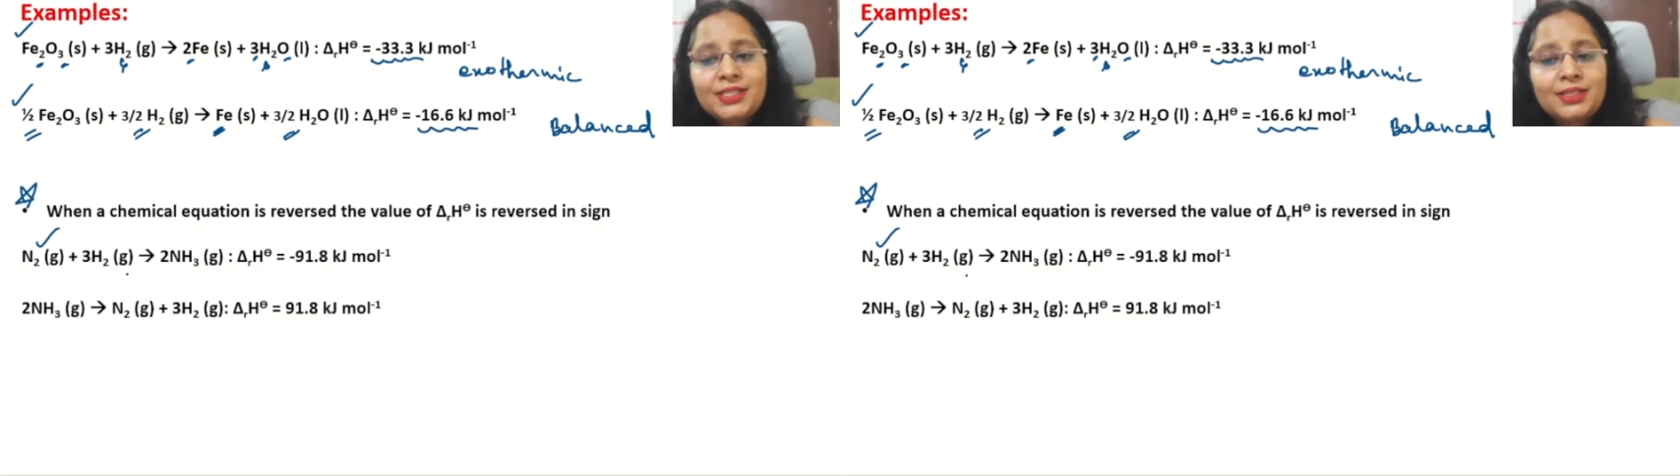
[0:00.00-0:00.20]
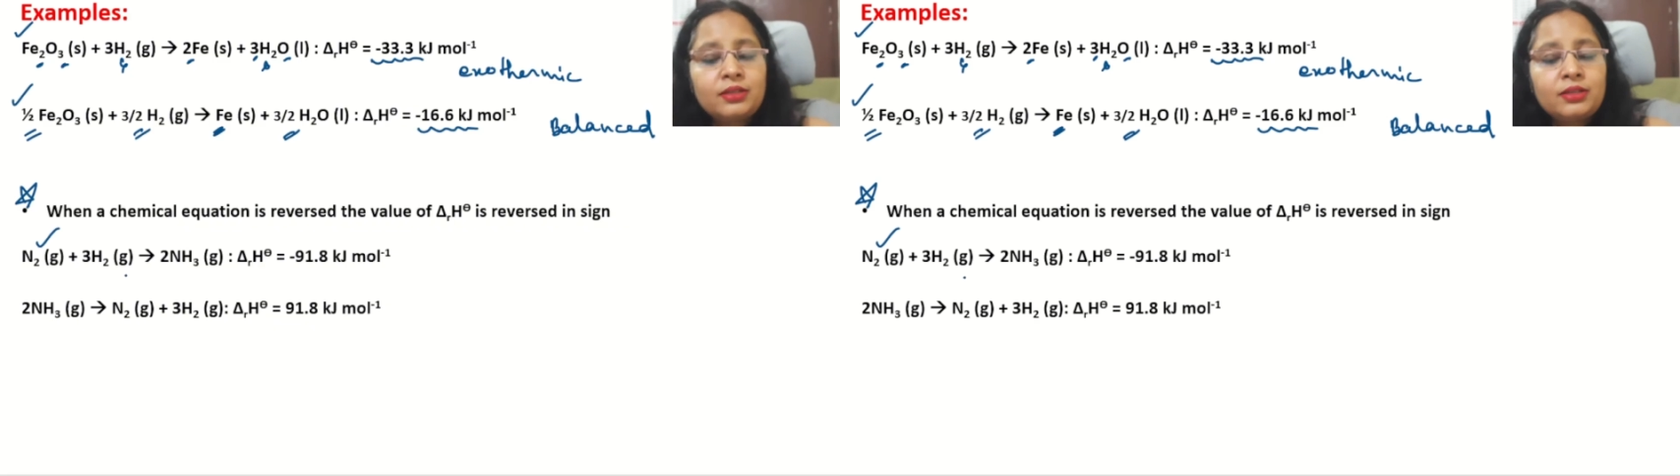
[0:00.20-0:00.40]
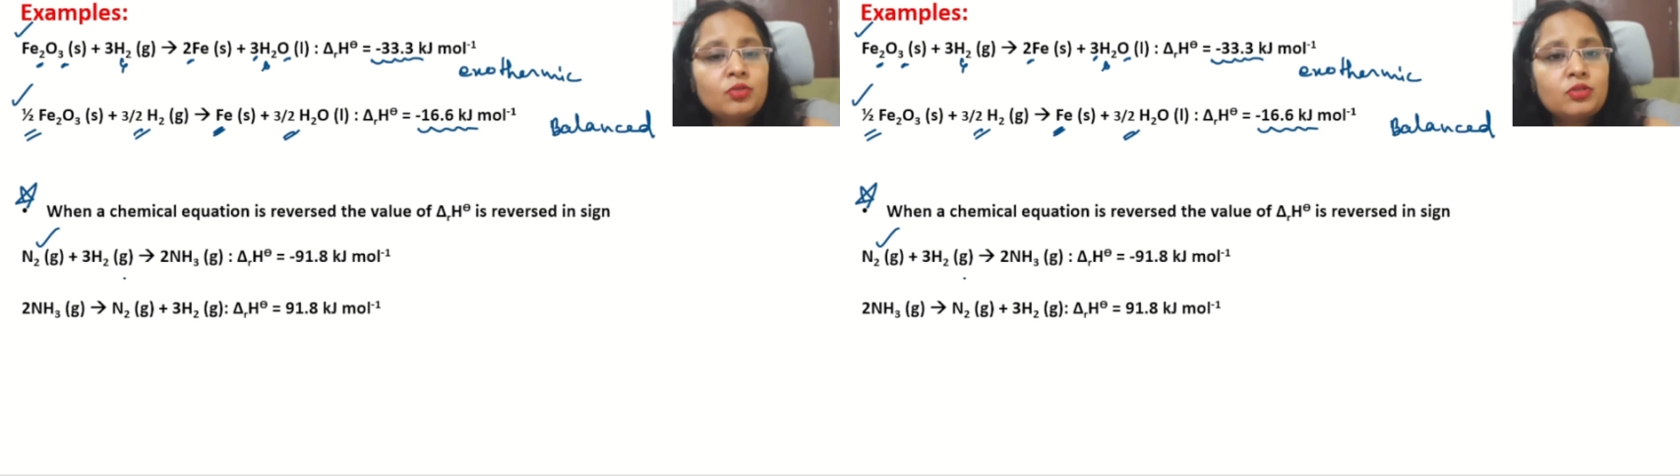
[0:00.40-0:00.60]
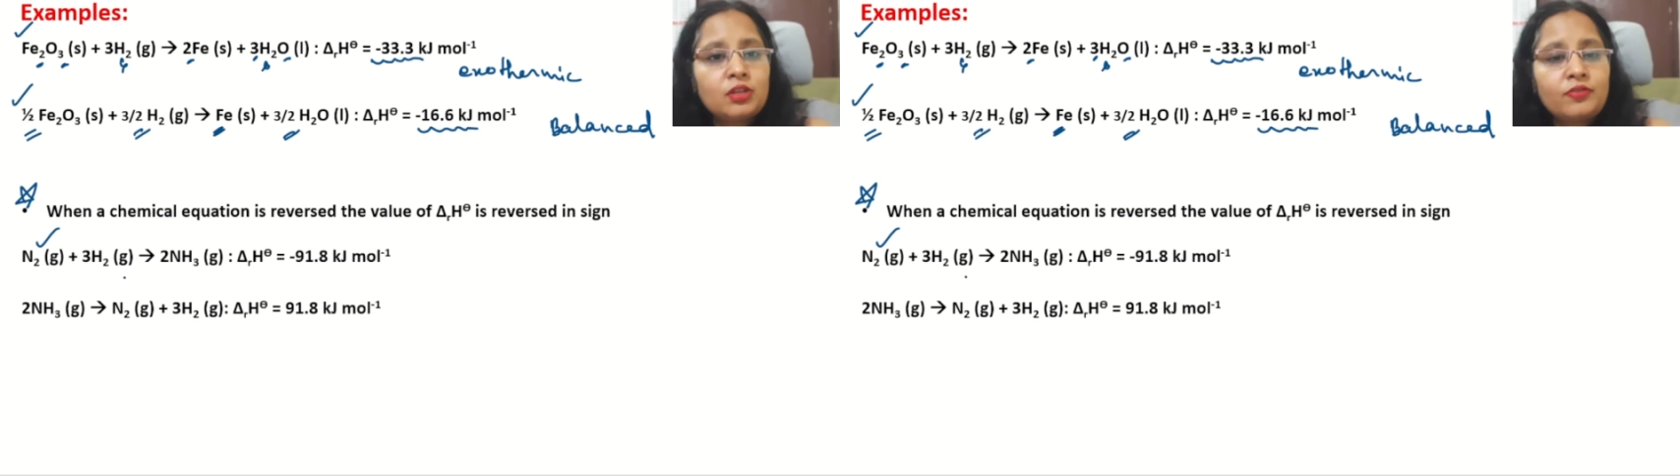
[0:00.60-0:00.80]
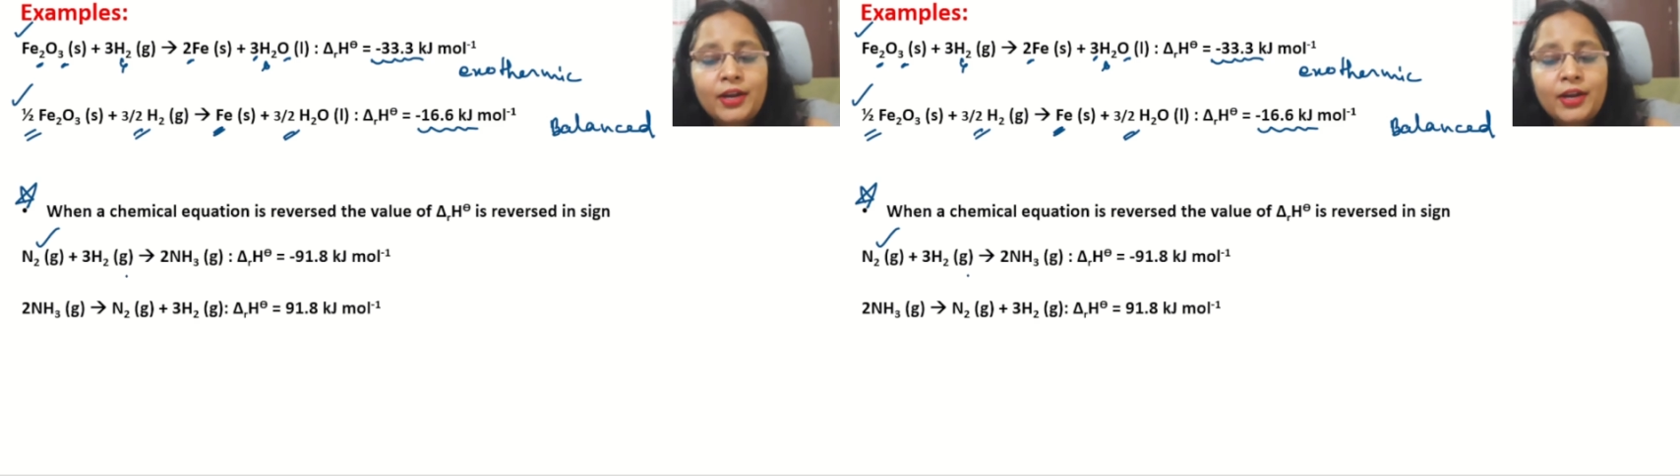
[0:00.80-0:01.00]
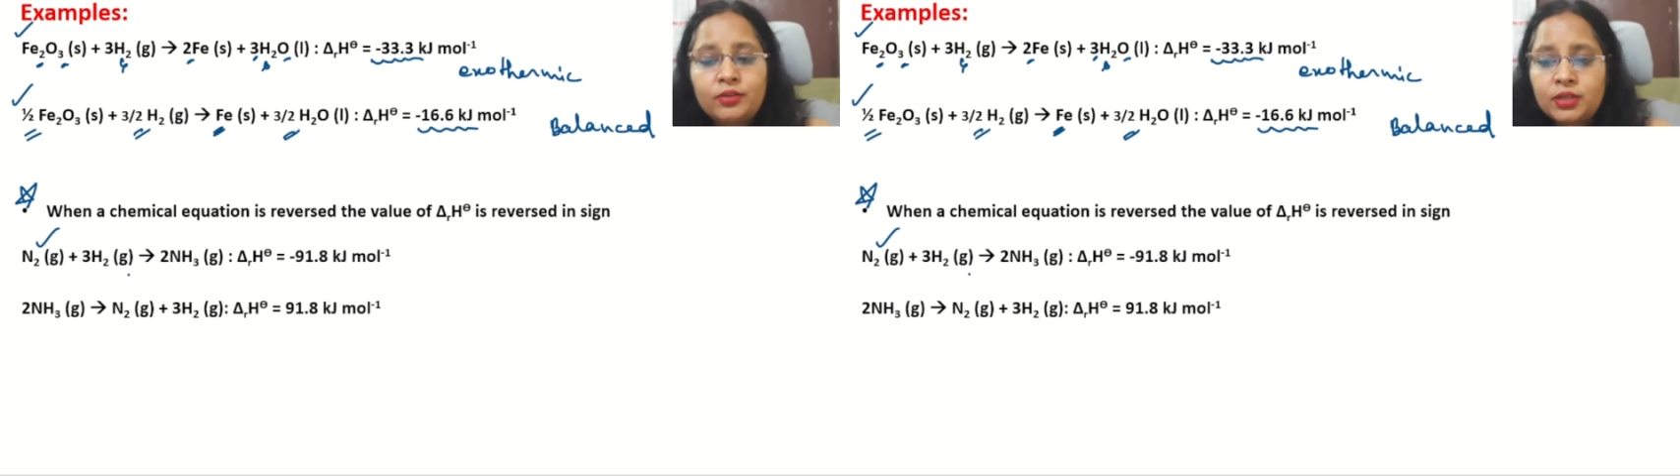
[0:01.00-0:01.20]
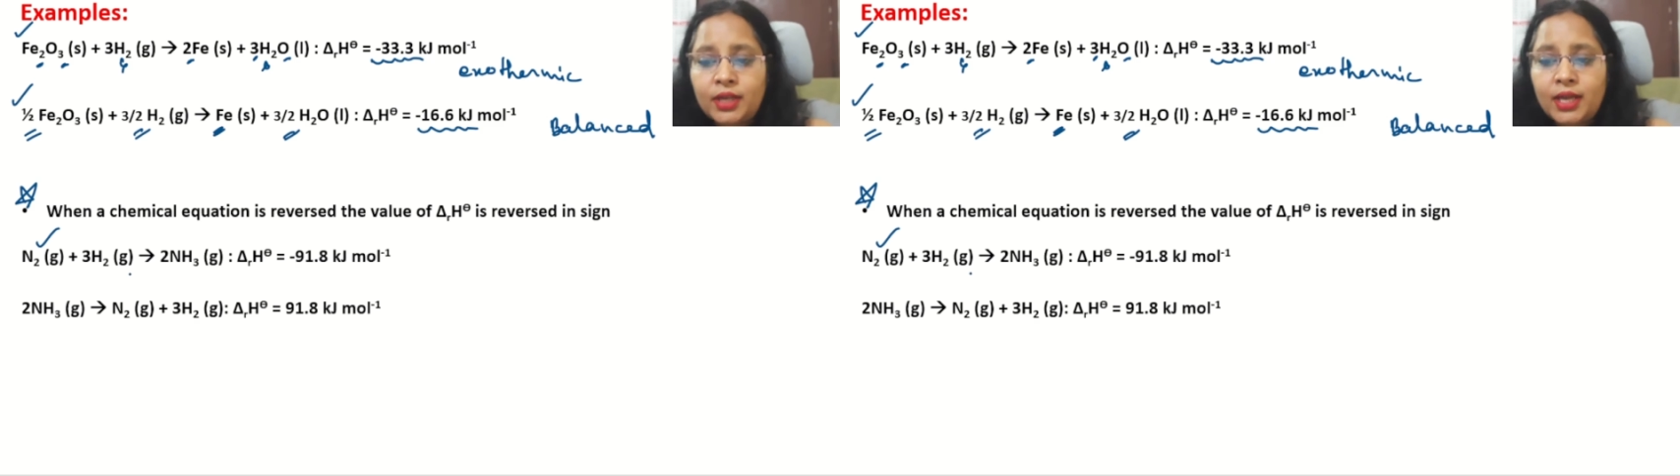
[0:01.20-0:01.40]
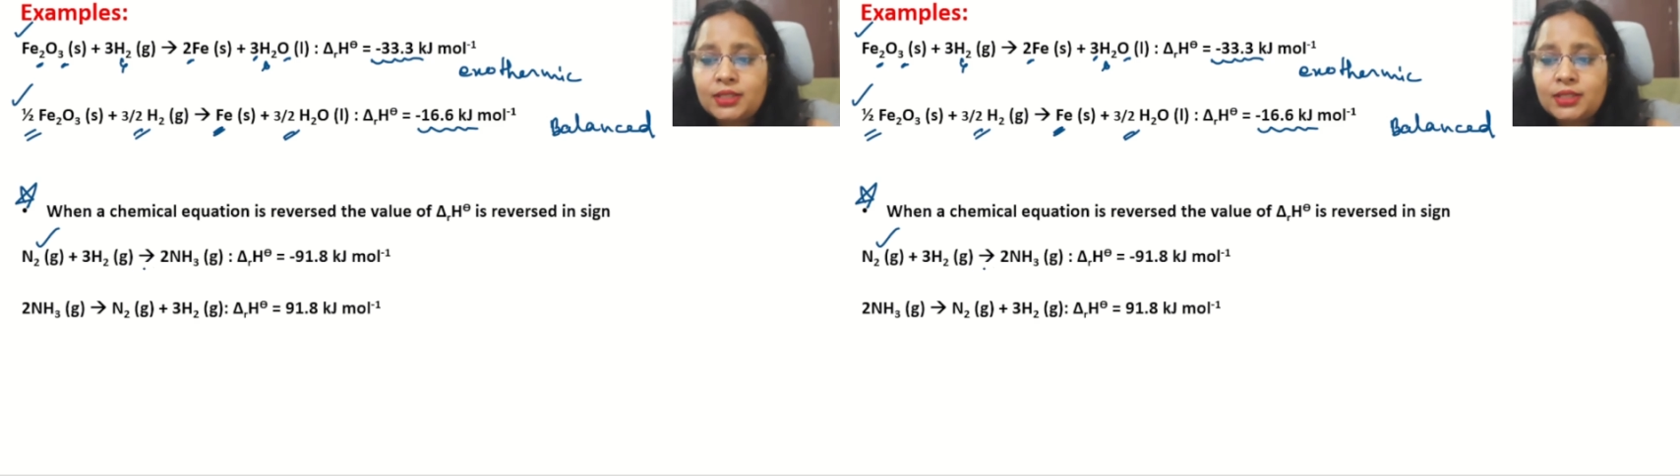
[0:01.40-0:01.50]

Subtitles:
3 moles of hydrogen gas.